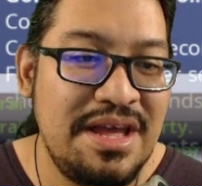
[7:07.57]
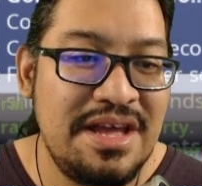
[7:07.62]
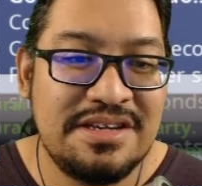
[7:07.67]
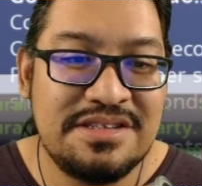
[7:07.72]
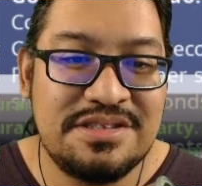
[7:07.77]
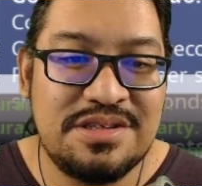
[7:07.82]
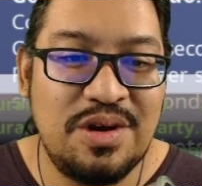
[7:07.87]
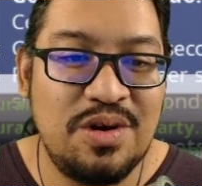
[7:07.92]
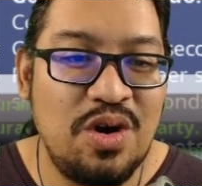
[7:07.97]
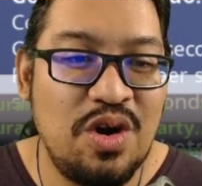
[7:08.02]

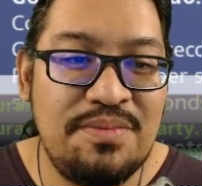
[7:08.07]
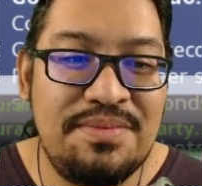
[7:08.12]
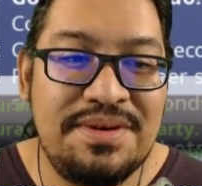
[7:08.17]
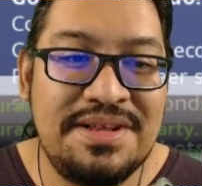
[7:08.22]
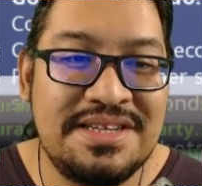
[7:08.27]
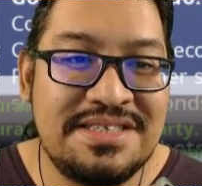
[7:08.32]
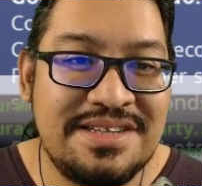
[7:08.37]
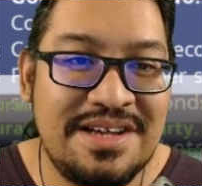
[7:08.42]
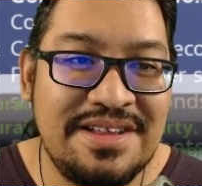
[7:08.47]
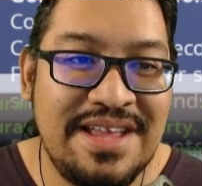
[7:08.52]
So Urban
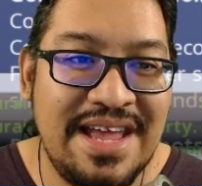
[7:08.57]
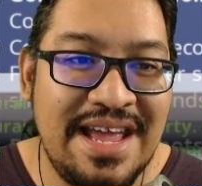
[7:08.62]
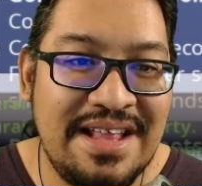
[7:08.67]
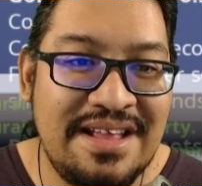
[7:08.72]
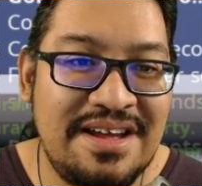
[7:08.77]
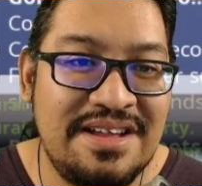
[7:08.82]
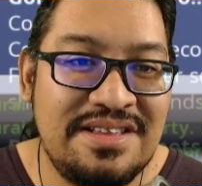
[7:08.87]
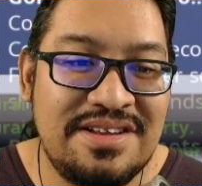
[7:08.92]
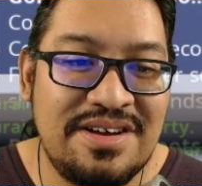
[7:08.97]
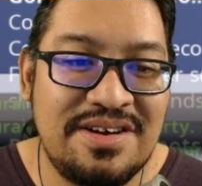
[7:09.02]
Assault
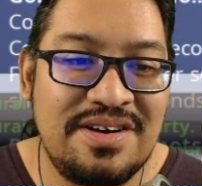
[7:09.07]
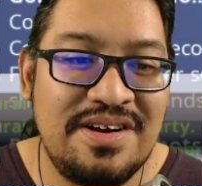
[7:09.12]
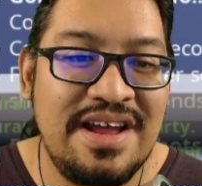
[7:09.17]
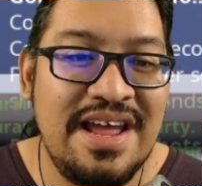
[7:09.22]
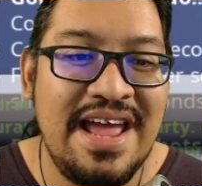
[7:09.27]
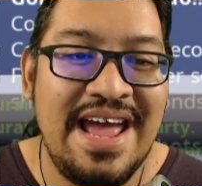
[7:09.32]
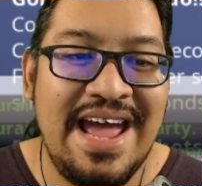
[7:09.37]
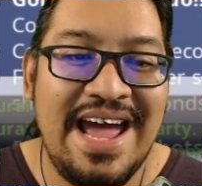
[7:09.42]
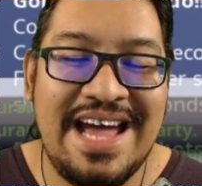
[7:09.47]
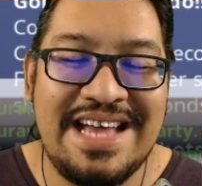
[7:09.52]
Headhunter
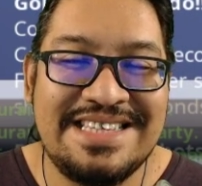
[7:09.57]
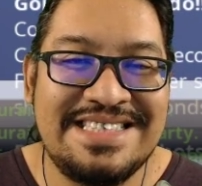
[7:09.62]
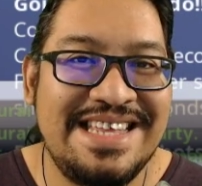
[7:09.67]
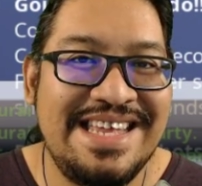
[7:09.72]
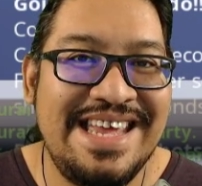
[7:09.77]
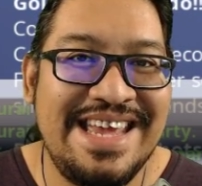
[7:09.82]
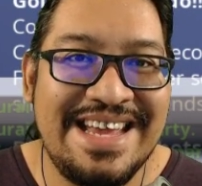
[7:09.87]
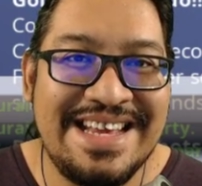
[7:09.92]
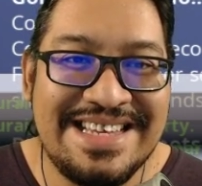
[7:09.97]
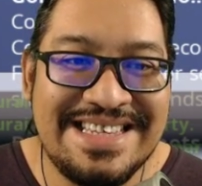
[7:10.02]
has
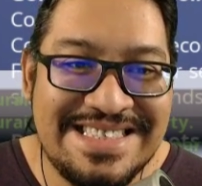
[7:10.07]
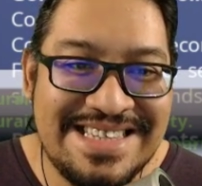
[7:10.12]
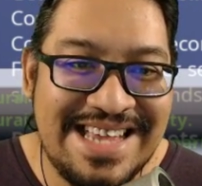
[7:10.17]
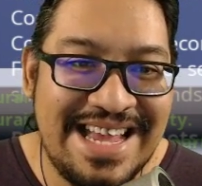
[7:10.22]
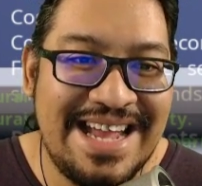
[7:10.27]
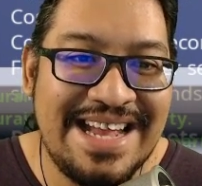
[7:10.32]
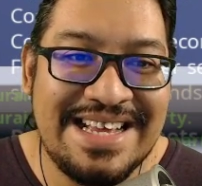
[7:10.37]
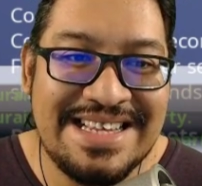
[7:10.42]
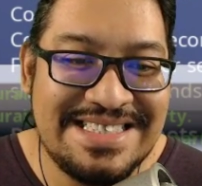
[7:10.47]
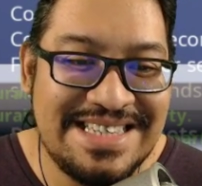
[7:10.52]
the
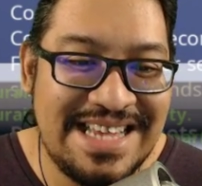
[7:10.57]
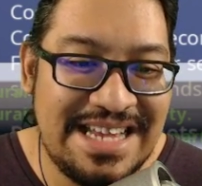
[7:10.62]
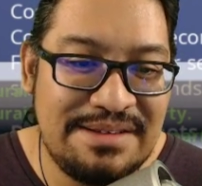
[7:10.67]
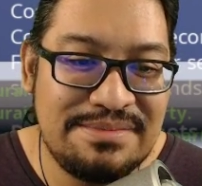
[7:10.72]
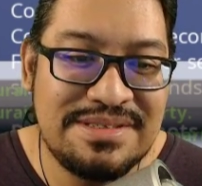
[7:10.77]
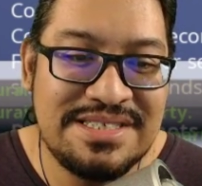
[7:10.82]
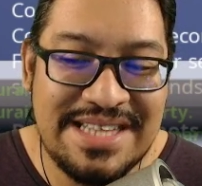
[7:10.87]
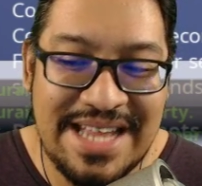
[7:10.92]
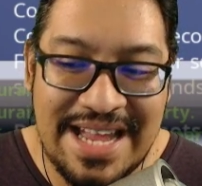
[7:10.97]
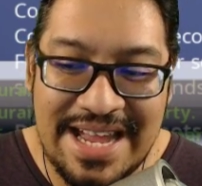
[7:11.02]
exact same
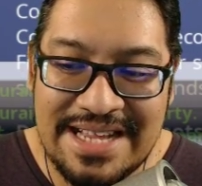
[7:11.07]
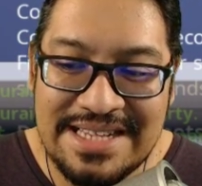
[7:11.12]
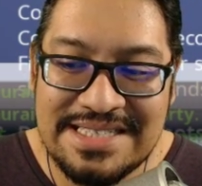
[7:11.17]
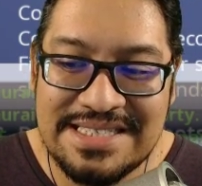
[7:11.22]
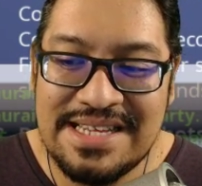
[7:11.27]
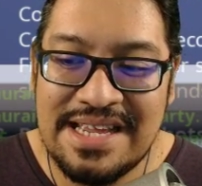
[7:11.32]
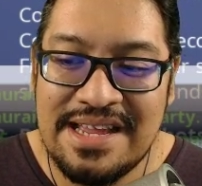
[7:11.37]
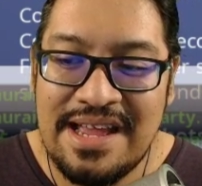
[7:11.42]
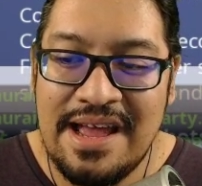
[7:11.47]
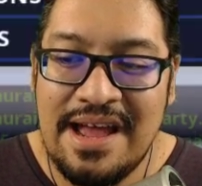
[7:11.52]
stats.